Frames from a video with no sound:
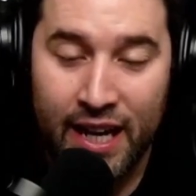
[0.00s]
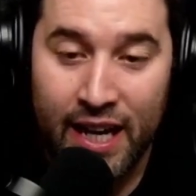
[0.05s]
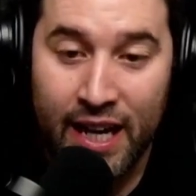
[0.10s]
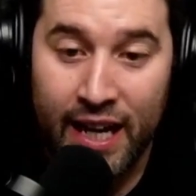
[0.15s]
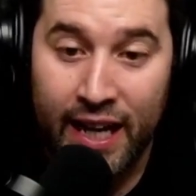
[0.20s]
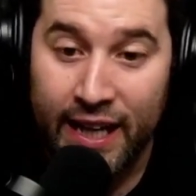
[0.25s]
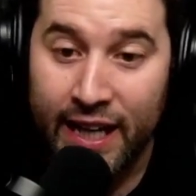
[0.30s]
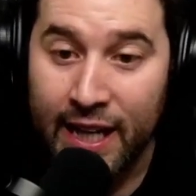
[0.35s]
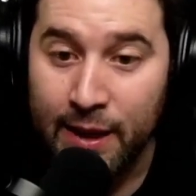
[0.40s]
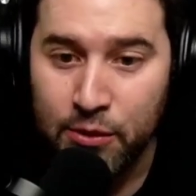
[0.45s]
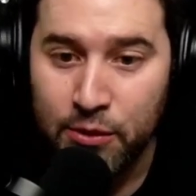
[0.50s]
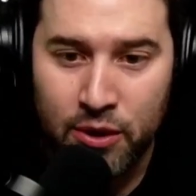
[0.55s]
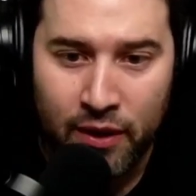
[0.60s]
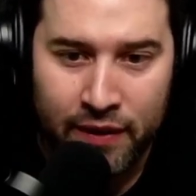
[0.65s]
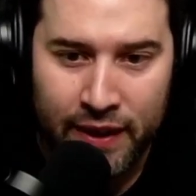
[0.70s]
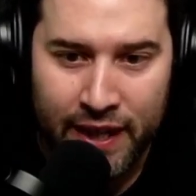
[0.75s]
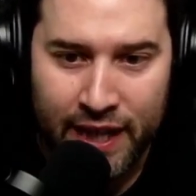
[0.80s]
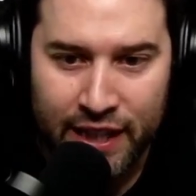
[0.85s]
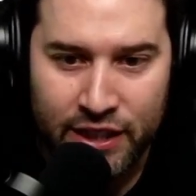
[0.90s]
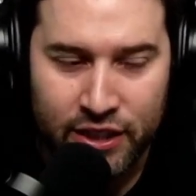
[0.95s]
It keeps you on
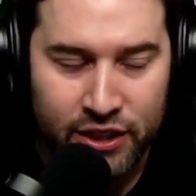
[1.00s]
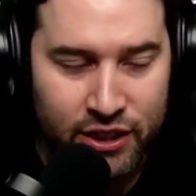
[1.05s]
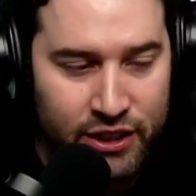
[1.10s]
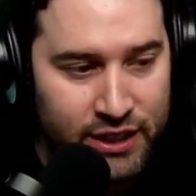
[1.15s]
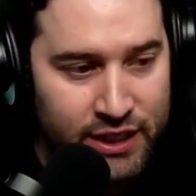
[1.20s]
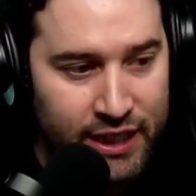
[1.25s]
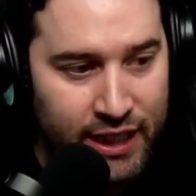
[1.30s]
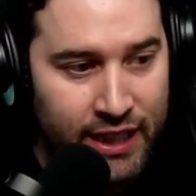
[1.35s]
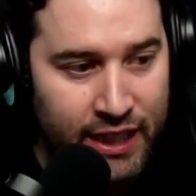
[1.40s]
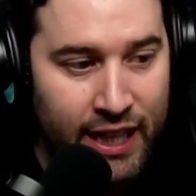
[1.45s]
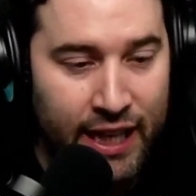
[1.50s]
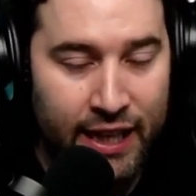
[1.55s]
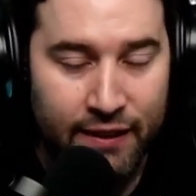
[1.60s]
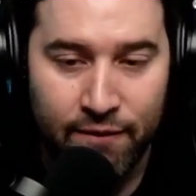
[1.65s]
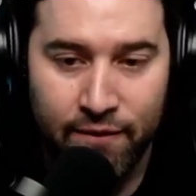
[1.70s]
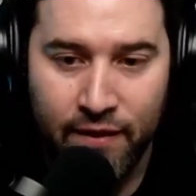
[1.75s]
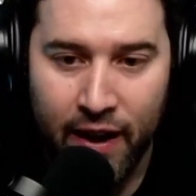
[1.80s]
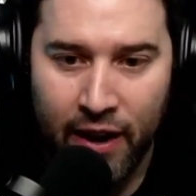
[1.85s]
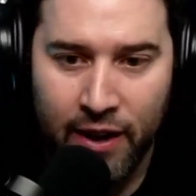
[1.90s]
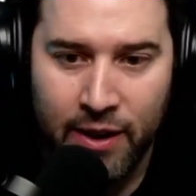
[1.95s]
the edge of your seat. It
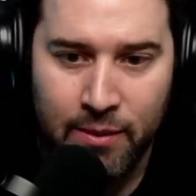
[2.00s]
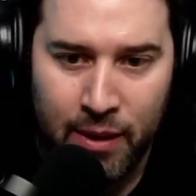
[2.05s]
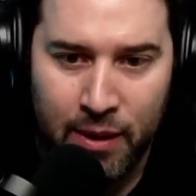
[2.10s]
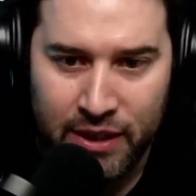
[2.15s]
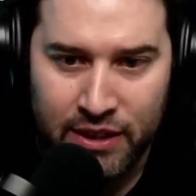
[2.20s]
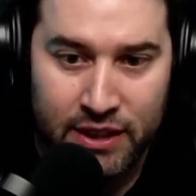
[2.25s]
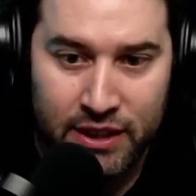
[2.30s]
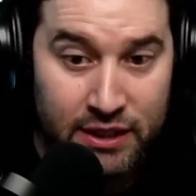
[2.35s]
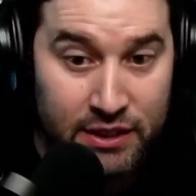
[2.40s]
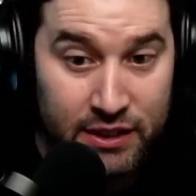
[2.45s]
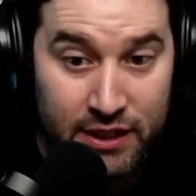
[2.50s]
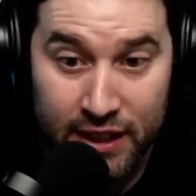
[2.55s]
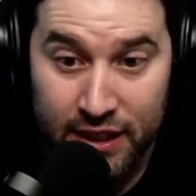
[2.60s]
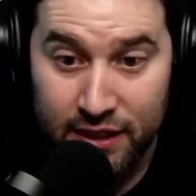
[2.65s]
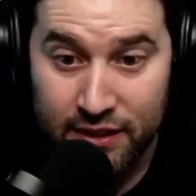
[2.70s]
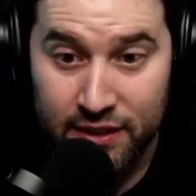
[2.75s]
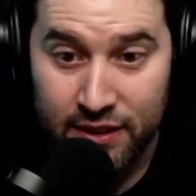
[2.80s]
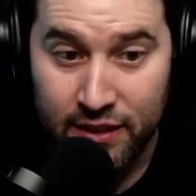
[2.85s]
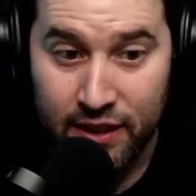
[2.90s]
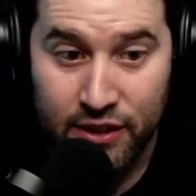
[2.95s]
very much is
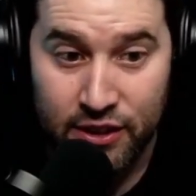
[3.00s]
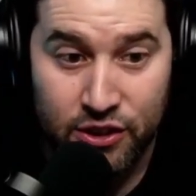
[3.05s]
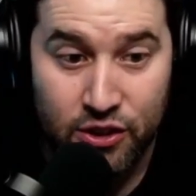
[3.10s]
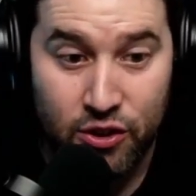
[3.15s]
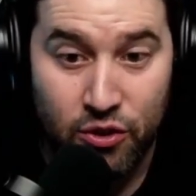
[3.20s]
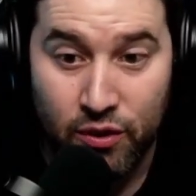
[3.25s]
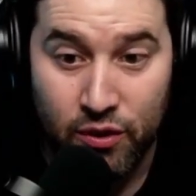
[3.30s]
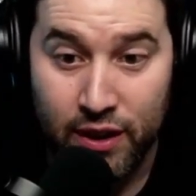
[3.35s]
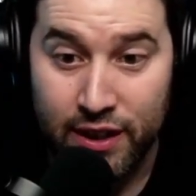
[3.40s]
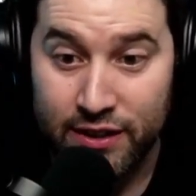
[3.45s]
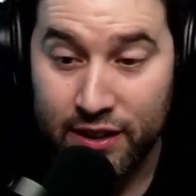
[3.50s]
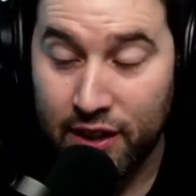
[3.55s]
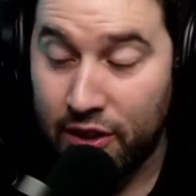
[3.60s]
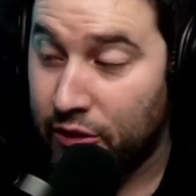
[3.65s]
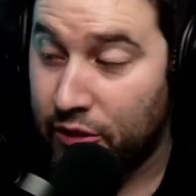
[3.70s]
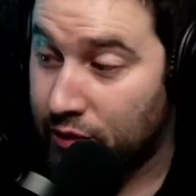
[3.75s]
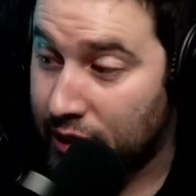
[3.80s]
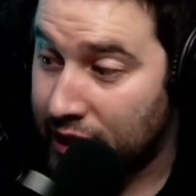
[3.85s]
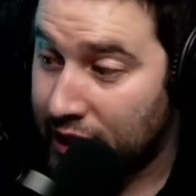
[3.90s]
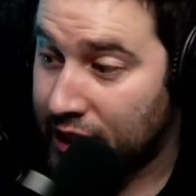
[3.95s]
a
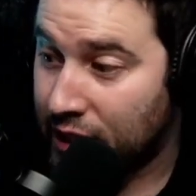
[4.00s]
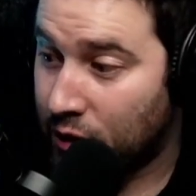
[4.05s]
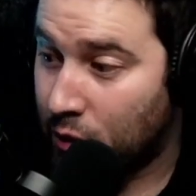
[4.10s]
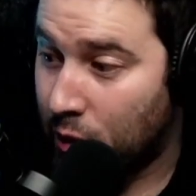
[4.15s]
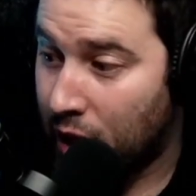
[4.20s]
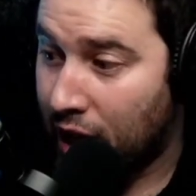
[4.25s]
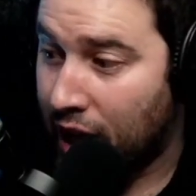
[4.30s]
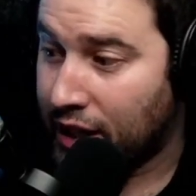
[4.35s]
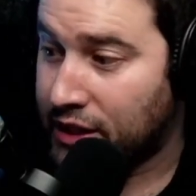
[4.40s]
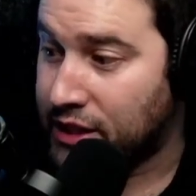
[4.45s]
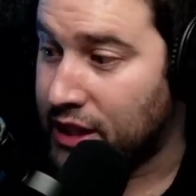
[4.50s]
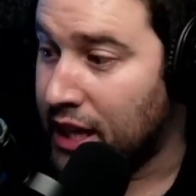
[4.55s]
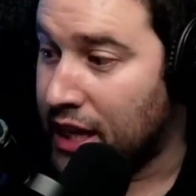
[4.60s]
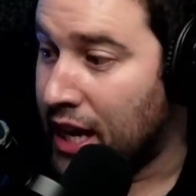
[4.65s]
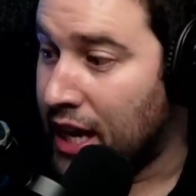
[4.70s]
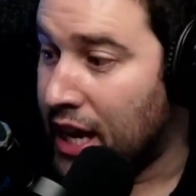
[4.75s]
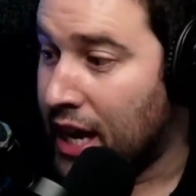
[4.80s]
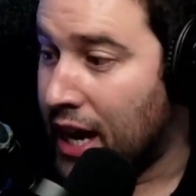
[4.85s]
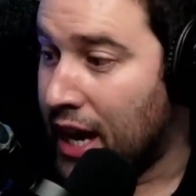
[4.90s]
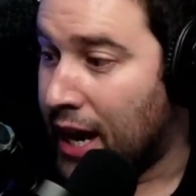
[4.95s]
thrilling watch.
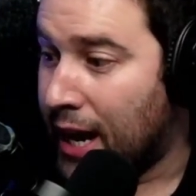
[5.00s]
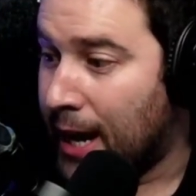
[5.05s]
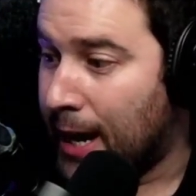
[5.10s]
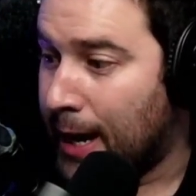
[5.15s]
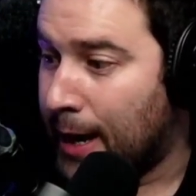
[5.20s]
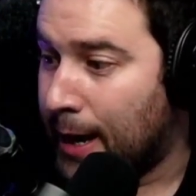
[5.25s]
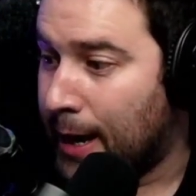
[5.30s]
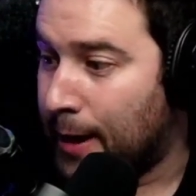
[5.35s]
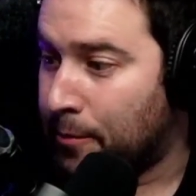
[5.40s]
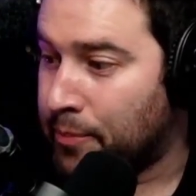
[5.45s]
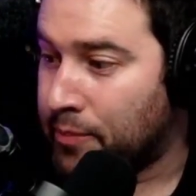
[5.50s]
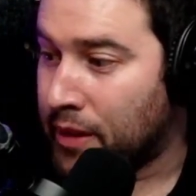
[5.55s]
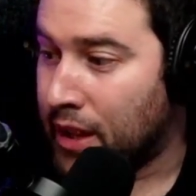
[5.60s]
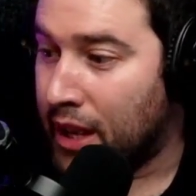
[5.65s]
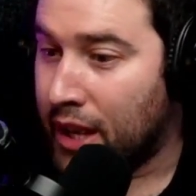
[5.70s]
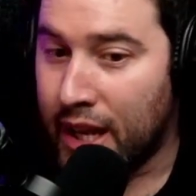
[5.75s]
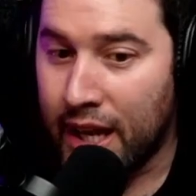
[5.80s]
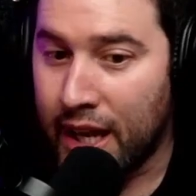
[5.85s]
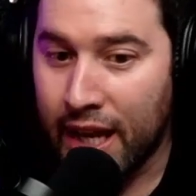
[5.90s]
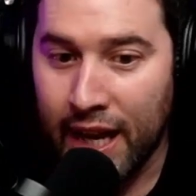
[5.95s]

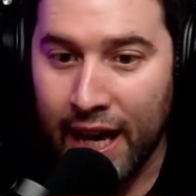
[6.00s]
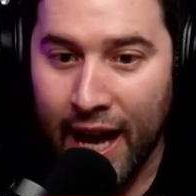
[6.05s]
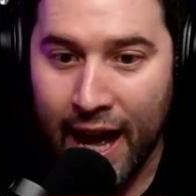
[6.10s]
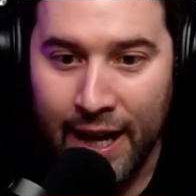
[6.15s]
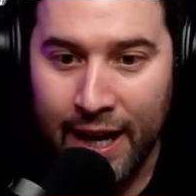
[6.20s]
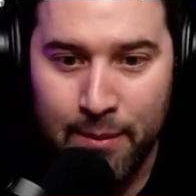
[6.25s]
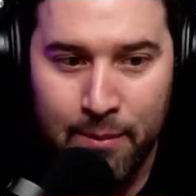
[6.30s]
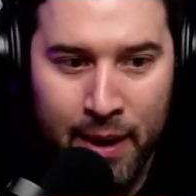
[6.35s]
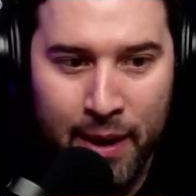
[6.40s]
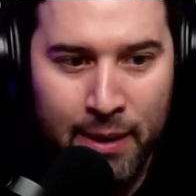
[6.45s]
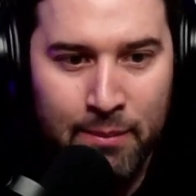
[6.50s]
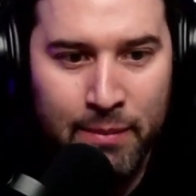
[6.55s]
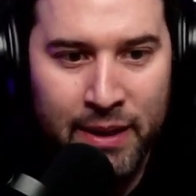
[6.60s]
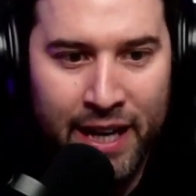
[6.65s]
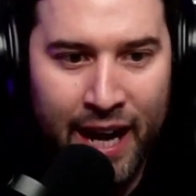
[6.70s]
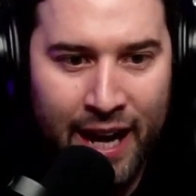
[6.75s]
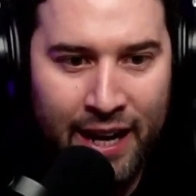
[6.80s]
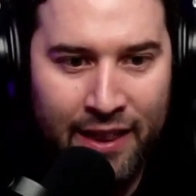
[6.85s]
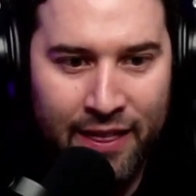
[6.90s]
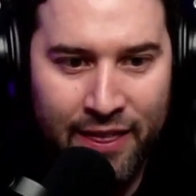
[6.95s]
And it made me
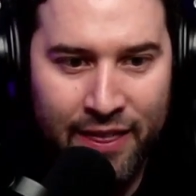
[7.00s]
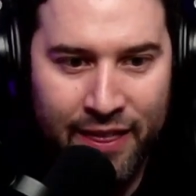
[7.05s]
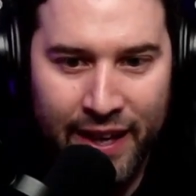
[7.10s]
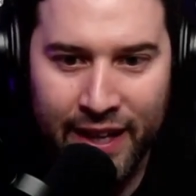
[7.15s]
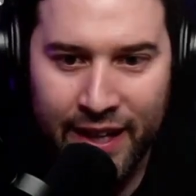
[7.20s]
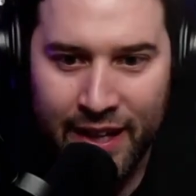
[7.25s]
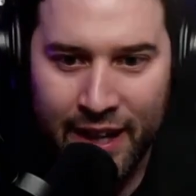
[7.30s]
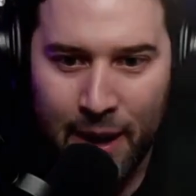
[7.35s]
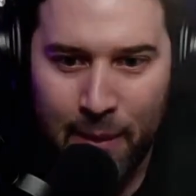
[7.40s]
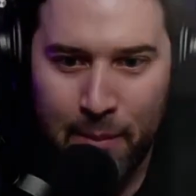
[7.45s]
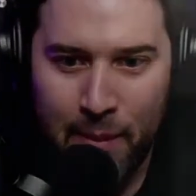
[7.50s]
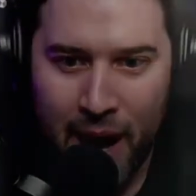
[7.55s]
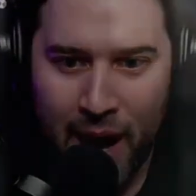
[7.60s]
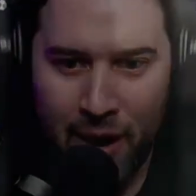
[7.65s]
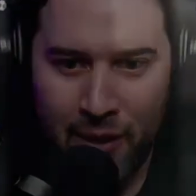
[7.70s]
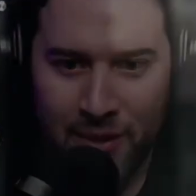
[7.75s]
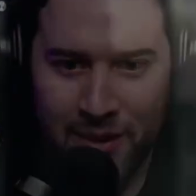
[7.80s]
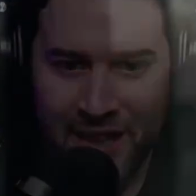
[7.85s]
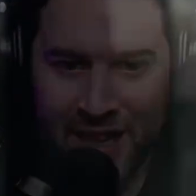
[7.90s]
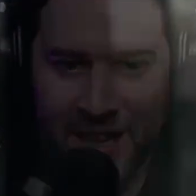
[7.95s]
kind of think about